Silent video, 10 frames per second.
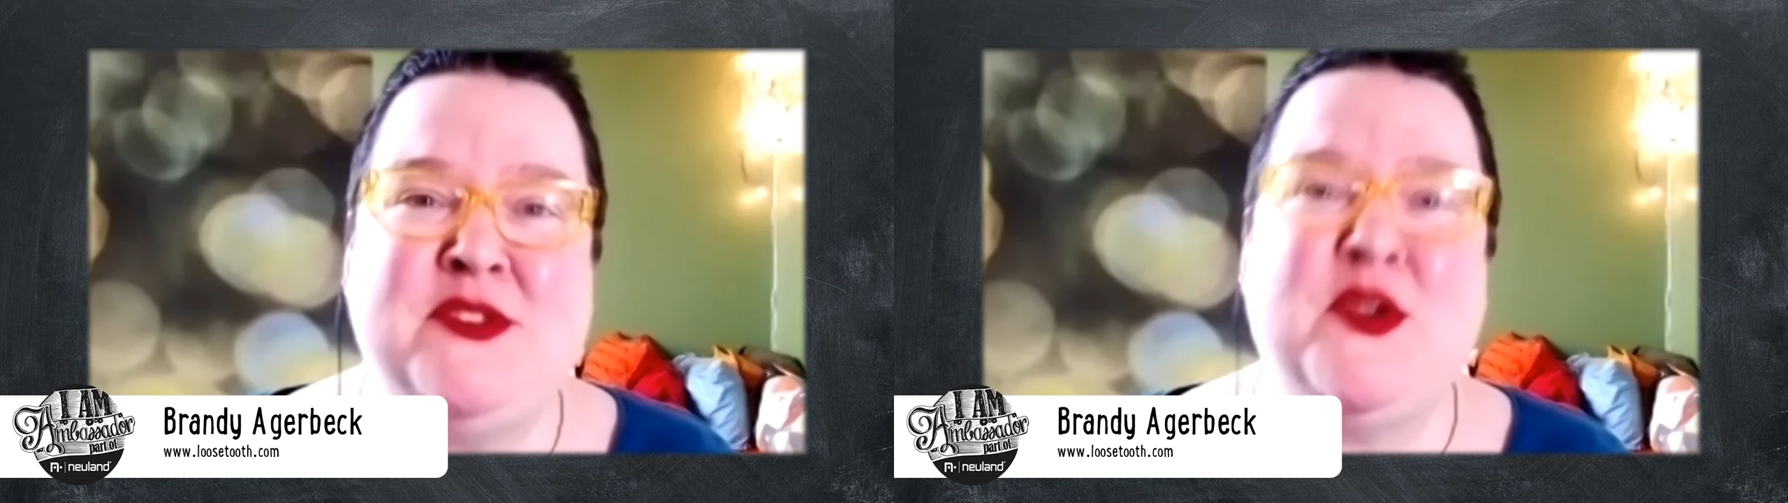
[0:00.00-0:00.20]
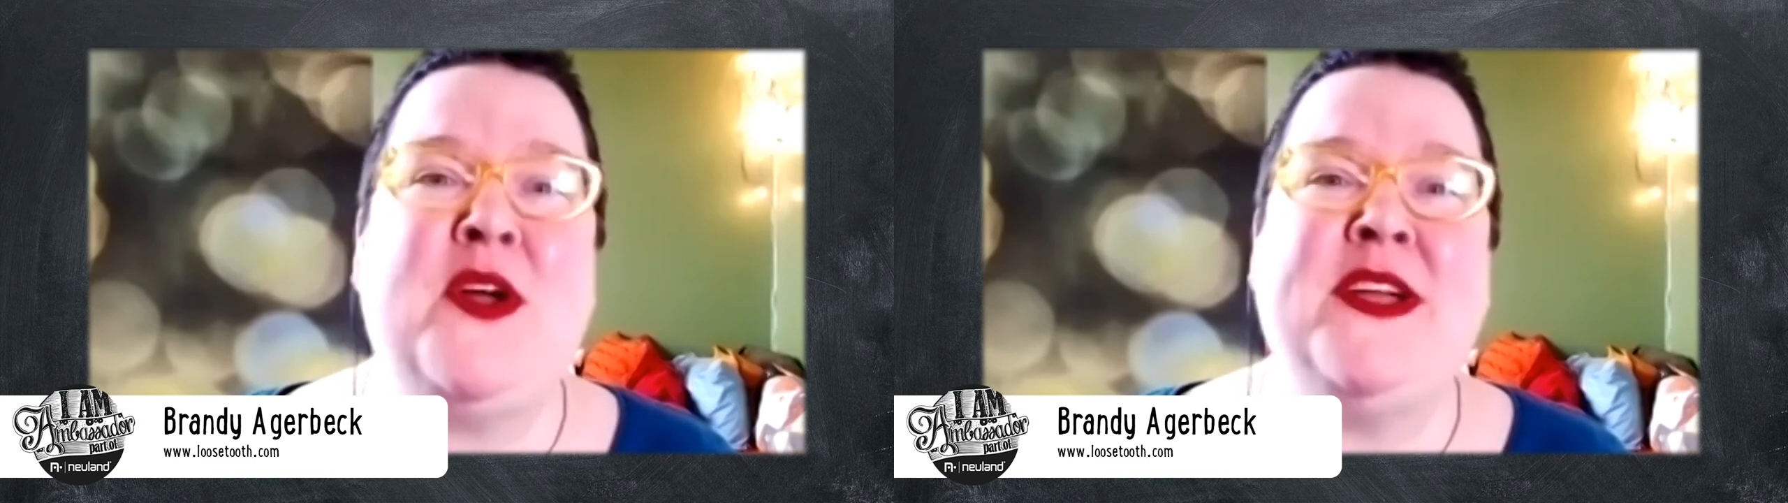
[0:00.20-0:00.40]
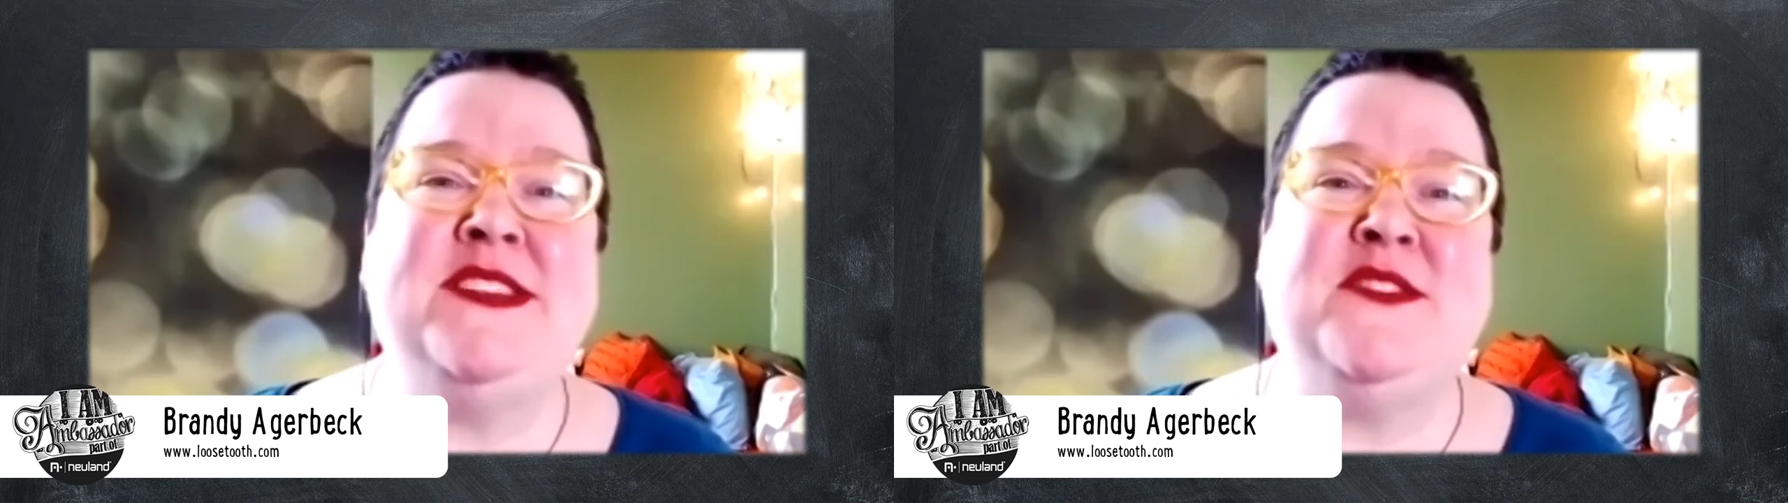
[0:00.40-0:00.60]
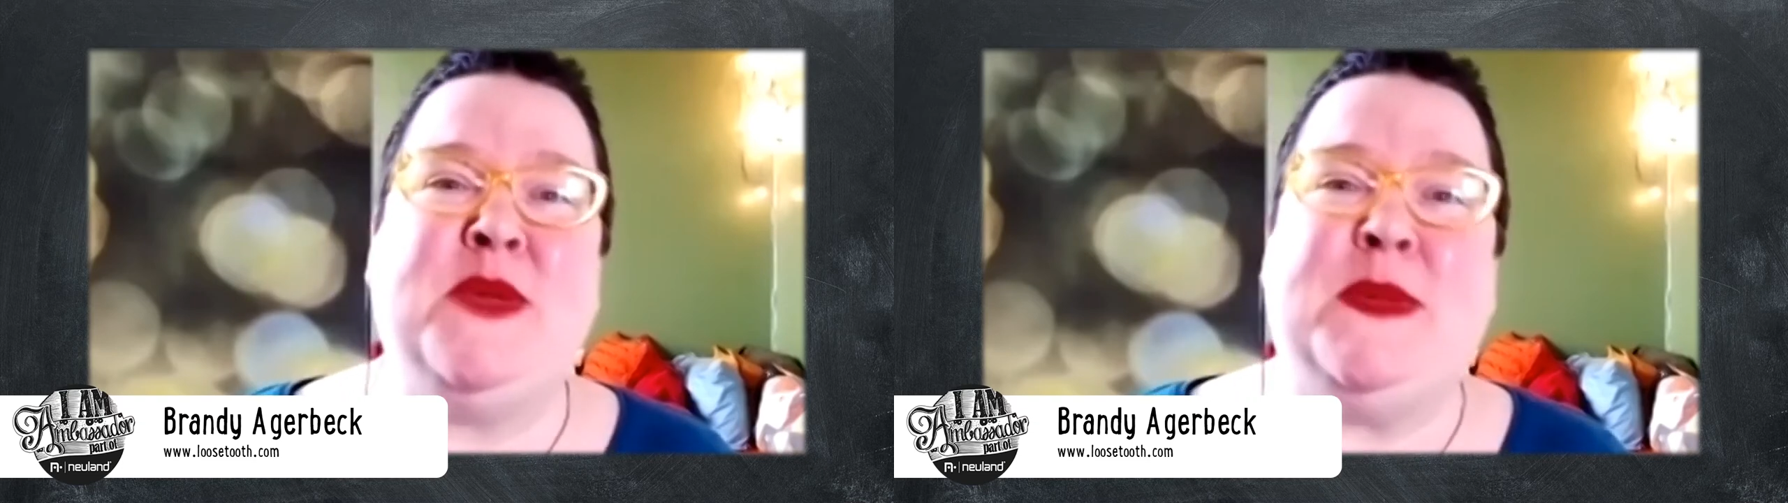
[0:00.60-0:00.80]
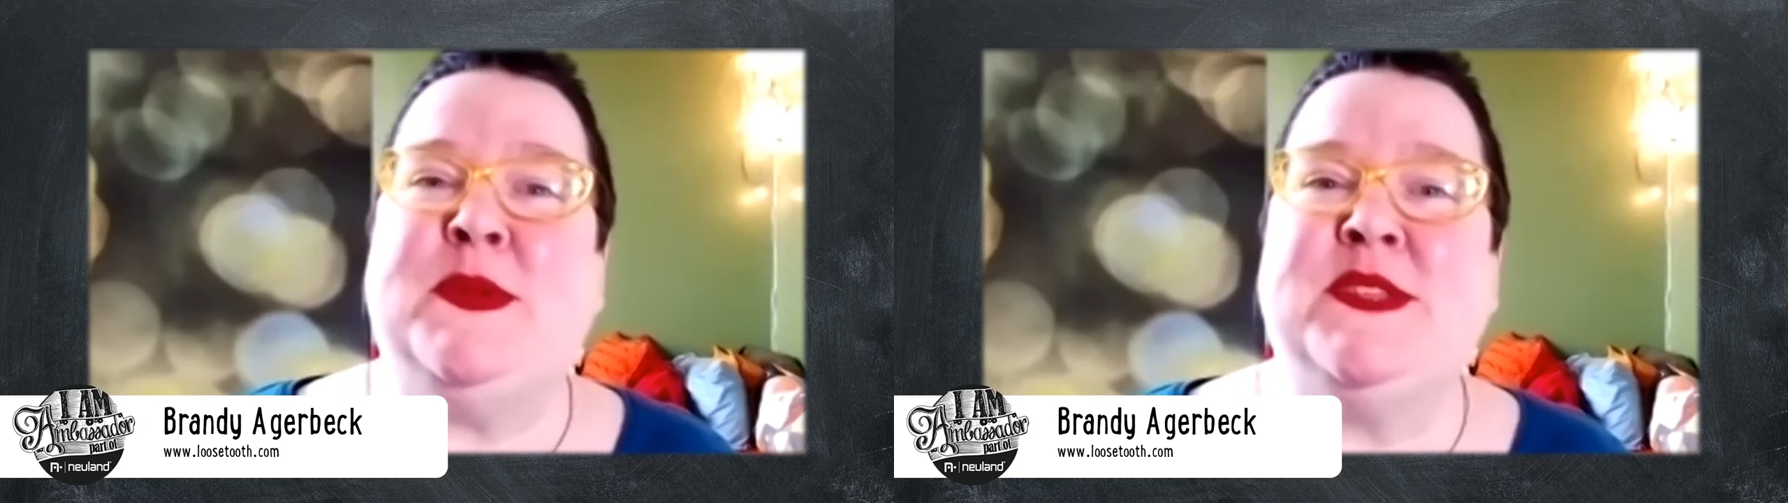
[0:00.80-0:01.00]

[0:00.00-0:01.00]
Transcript: drawings of people's